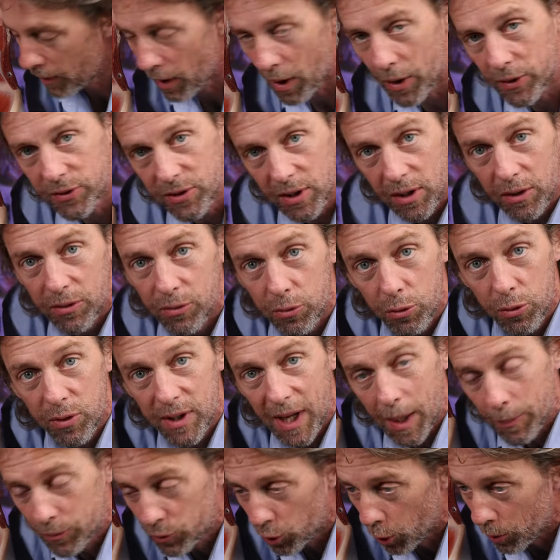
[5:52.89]
passing through
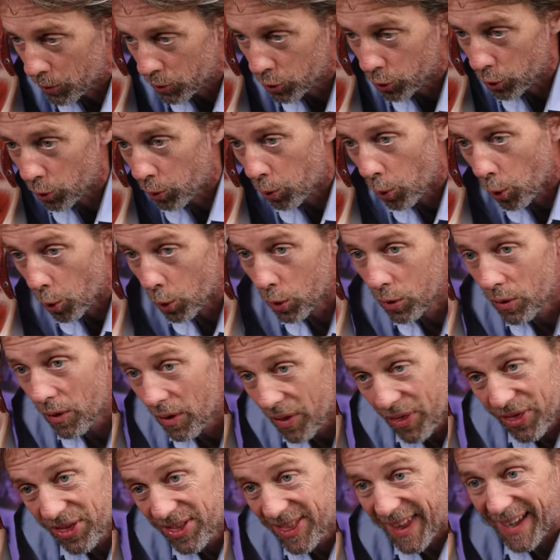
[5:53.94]
the abdominal wall,
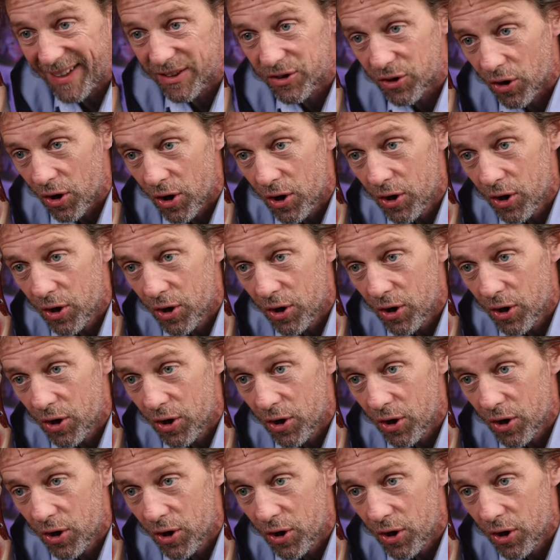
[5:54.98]
that's a